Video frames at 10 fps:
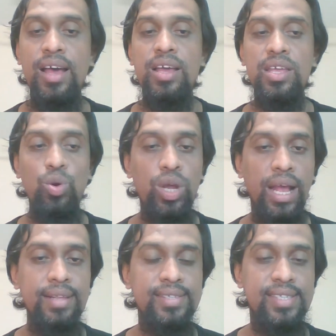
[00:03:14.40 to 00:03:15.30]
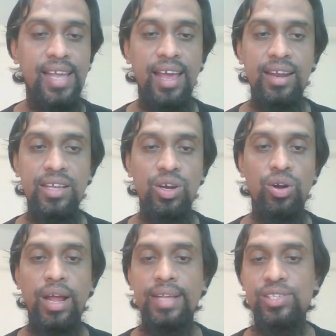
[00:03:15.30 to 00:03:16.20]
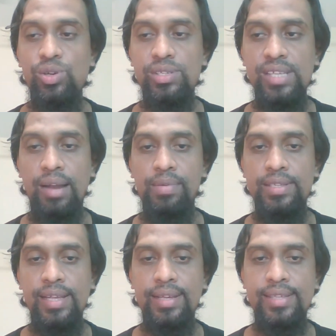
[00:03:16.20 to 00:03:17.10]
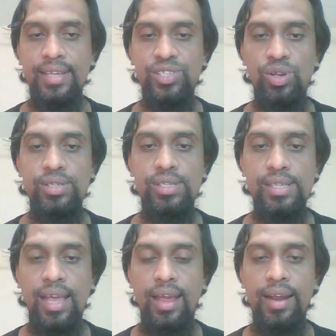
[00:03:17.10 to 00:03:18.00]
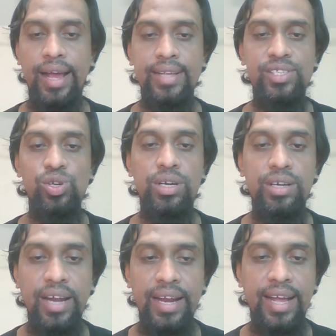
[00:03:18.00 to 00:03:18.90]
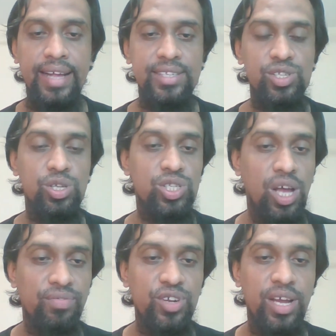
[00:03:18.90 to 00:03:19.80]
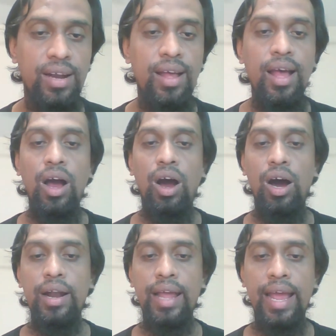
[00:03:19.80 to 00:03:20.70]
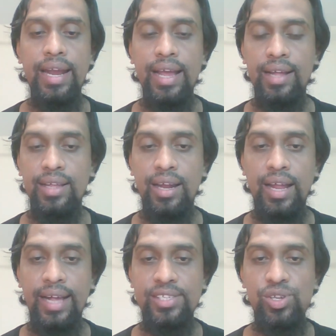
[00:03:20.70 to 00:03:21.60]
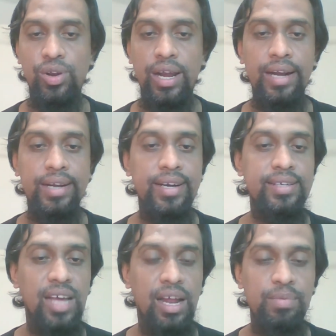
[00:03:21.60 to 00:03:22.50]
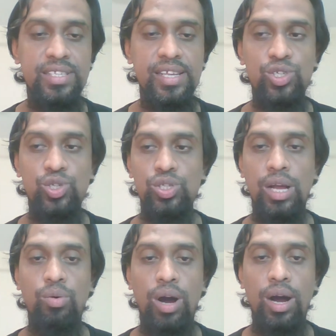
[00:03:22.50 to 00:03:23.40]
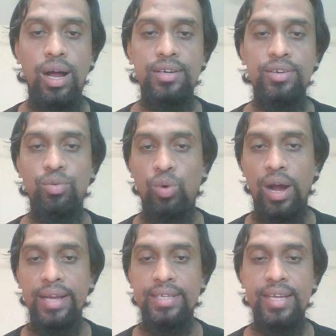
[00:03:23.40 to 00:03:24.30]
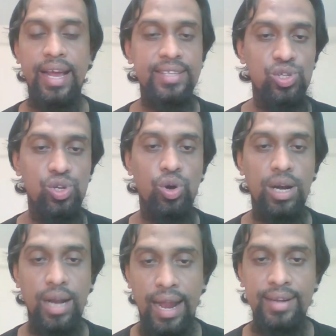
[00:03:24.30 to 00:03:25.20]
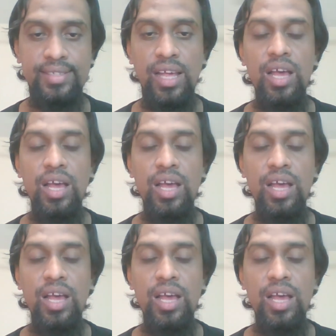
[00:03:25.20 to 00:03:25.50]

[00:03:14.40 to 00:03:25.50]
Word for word: You can sell your S E O services, S E O skill, S E O trade, S E O software, or any other S E O related services to the worldwide S E O clients.